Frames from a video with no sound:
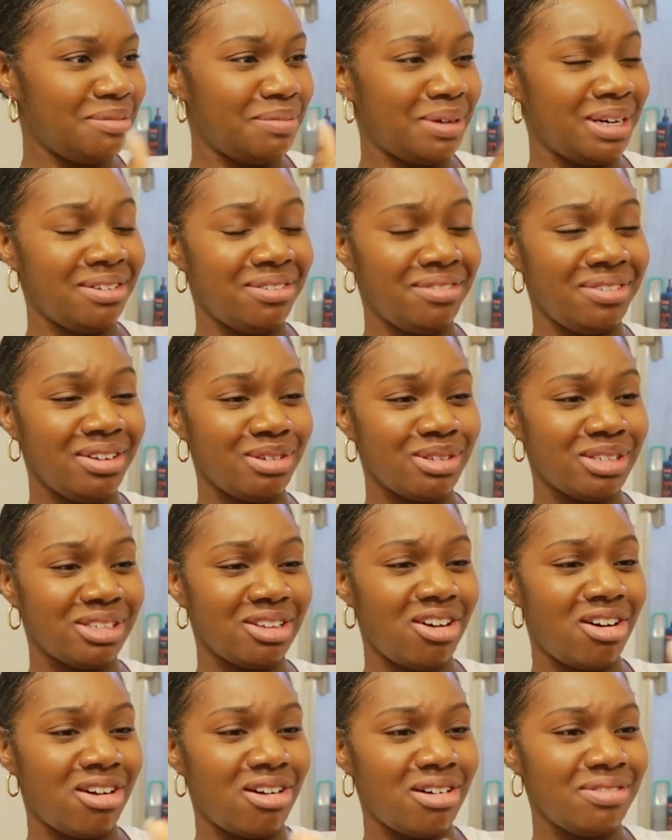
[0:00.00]
but it feels
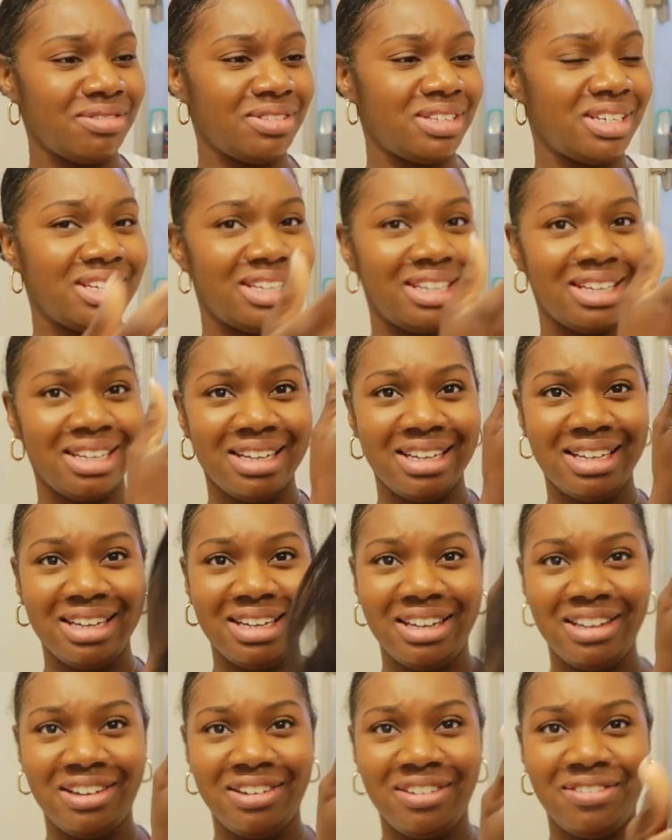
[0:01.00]
soft.
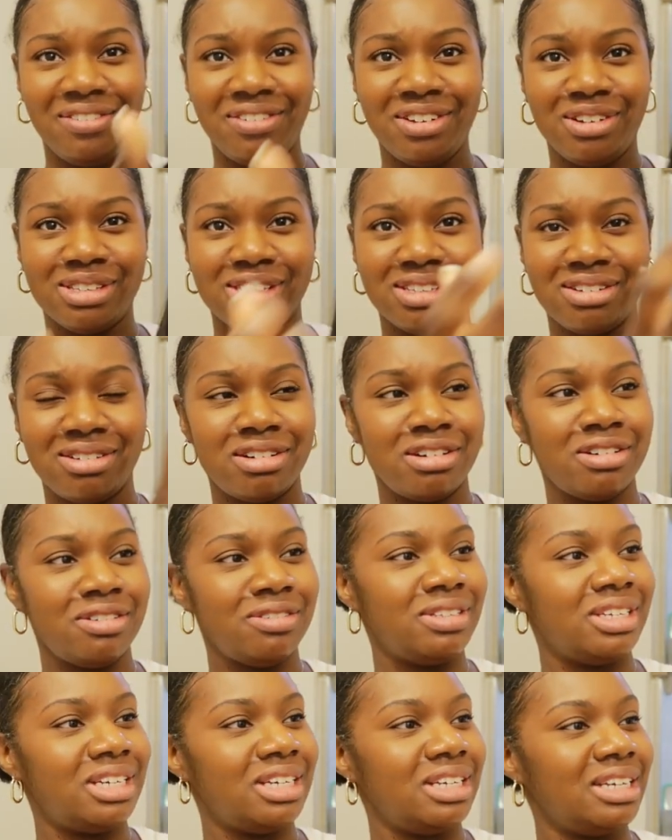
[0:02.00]
It feels soft.